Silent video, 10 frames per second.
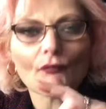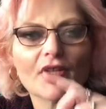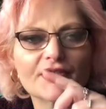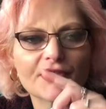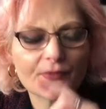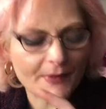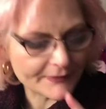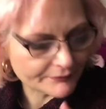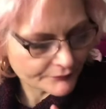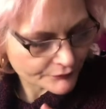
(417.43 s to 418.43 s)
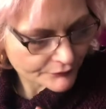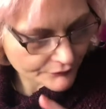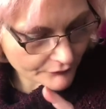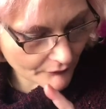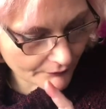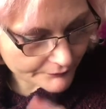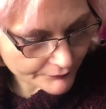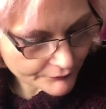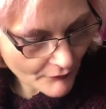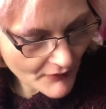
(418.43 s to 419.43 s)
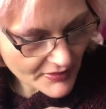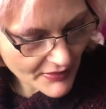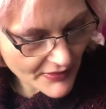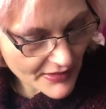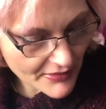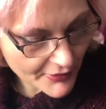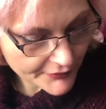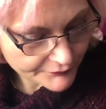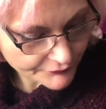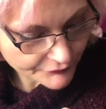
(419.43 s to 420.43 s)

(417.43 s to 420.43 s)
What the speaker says: Excuse me. So these are